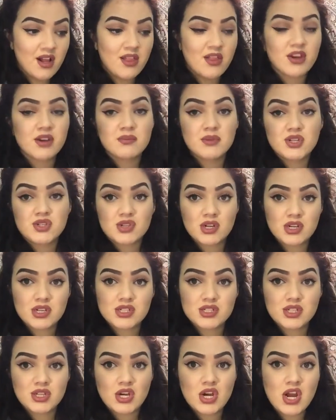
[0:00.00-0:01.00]
They're going to be
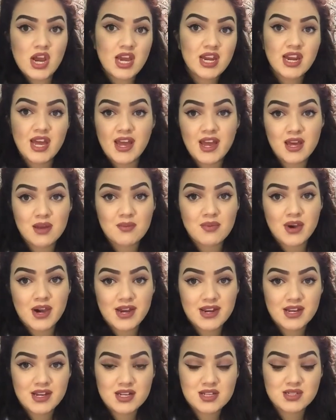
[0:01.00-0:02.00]
drugstore and high-end
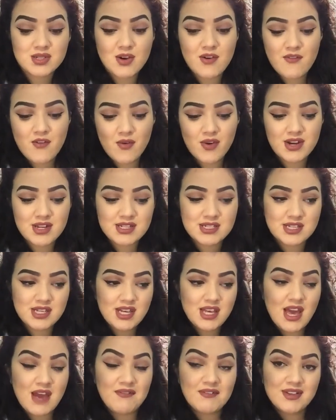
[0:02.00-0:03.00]
products, so if you want to
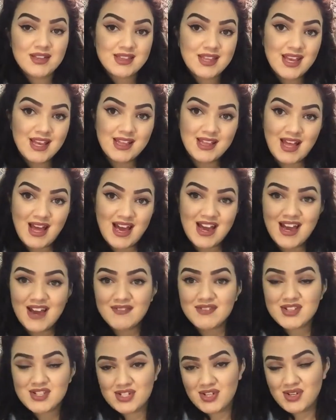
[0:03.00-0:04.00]
see everything that I
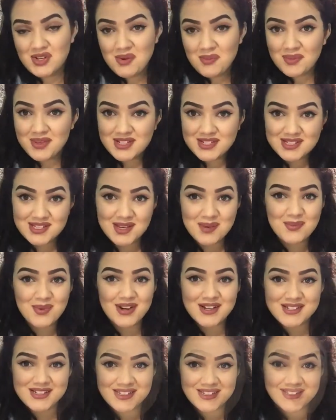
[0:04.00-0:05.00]
have to show you, please keep
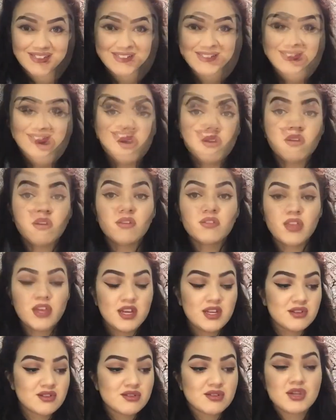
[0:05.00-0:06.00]
watching. So what better
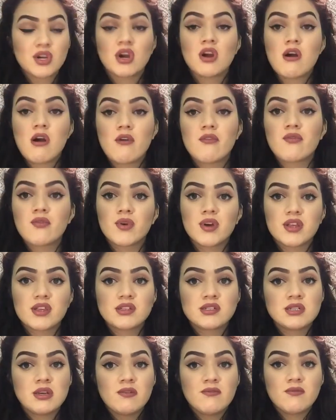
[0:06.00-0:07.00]
than to start off with
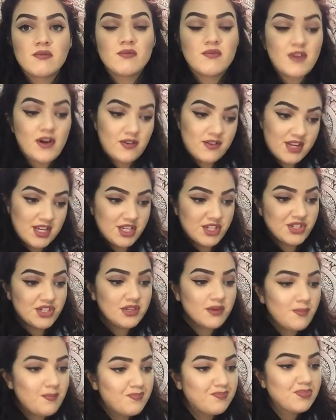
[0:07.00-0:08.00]
some
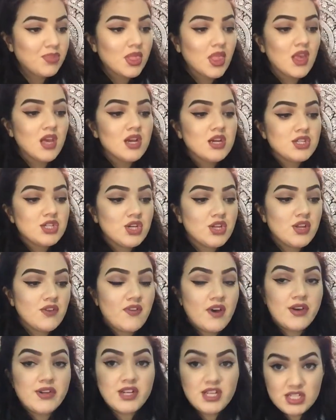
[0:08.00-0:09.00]
foundation? So the
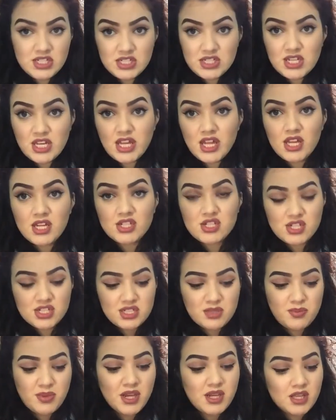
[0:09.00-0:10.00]
foundation that I
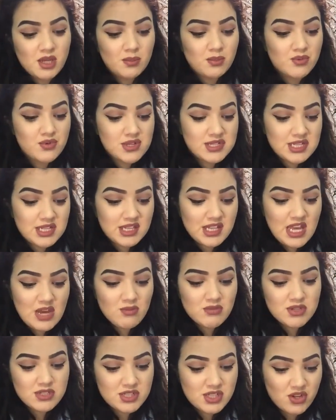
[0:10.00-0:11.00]
just picked up recently
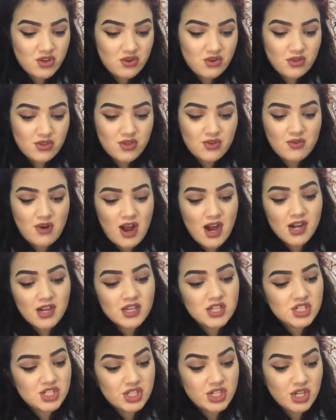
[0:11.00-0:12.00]
was the
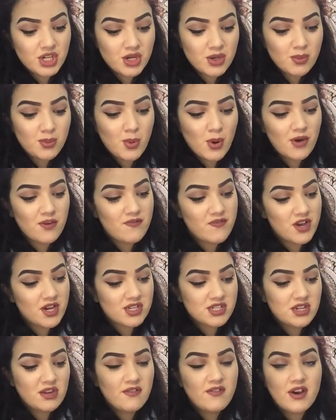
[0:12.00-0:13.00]
lorac Sheer
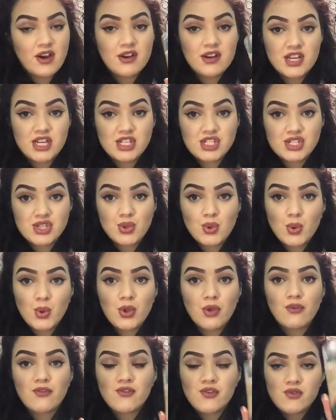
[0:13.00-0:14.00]
Porefection Foundation
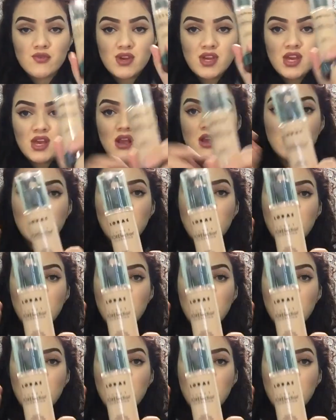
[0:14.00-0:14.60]
Oil-Free.